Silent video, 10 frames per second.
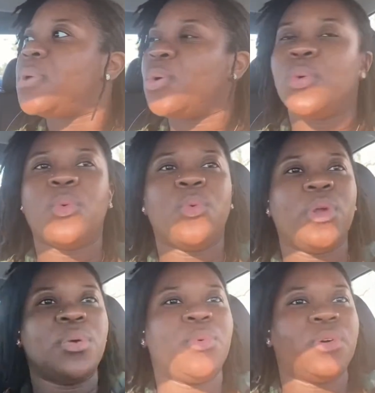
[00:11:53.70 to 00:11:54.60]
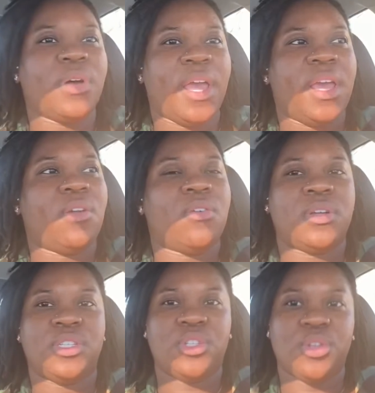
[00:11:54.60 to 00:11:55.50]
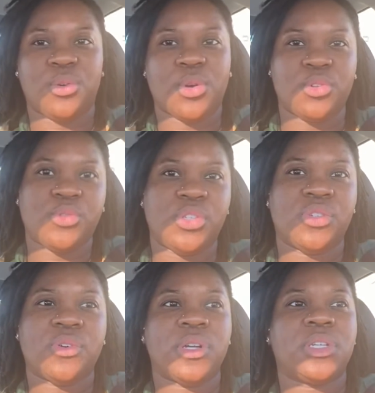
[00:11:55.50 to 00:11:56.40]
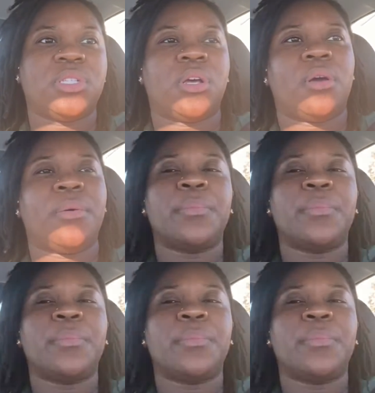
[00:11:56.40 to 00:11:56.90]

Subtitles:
we will head on to the grocery store. So